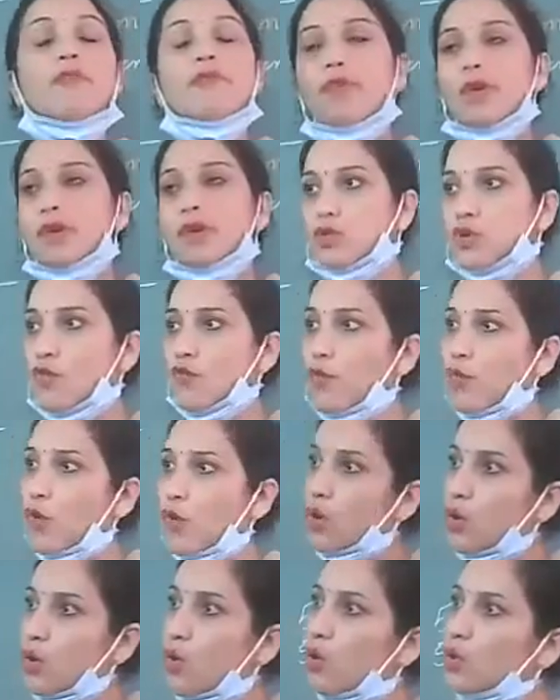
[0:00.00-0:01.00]
First of
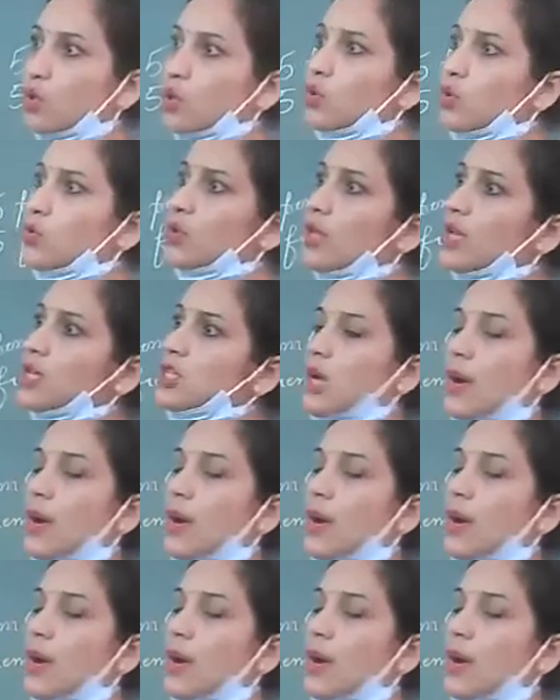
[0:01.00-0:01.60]
all, go through the